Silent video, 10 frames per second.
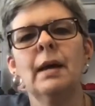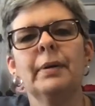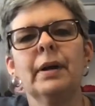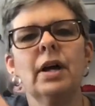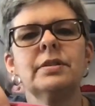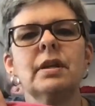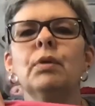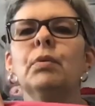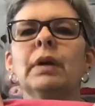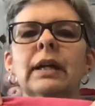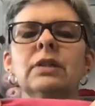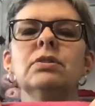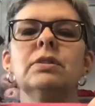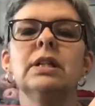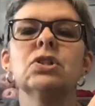But also, when I
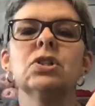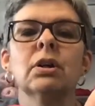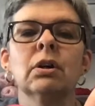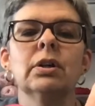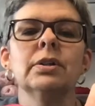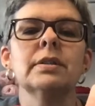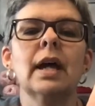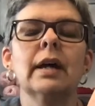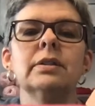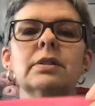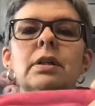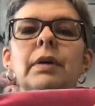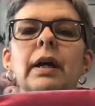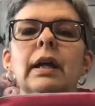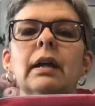do teach the girls how to do
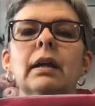it,